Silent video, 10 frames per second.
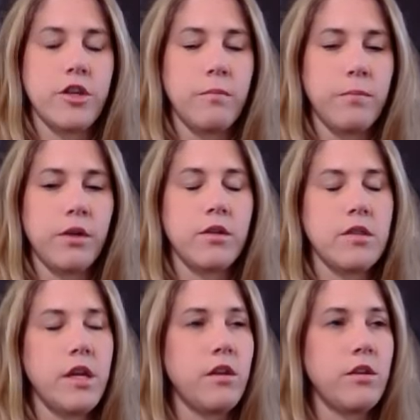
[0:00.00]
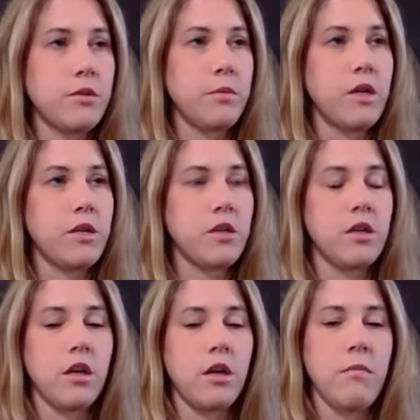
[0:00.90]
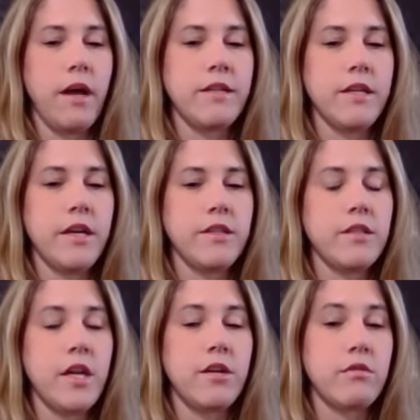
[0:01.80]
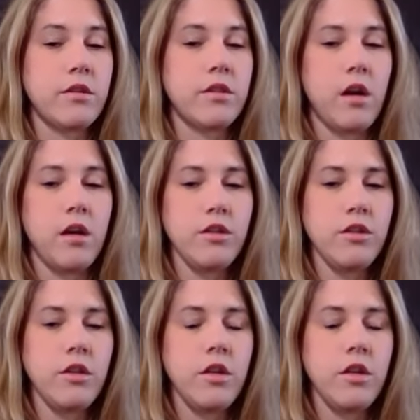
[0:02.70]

jumpers, English pleasure, a combined test, and dressage.